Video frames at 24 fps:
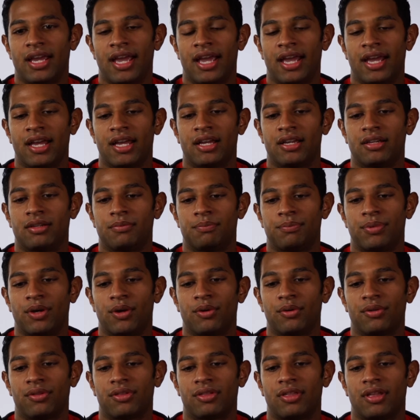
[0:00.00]
had
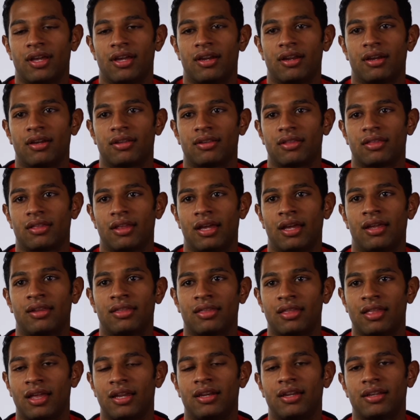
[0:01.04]
both the
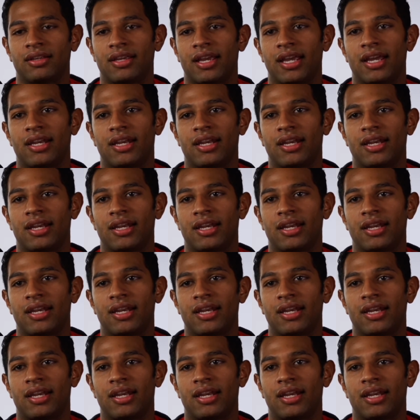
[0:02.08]
athletic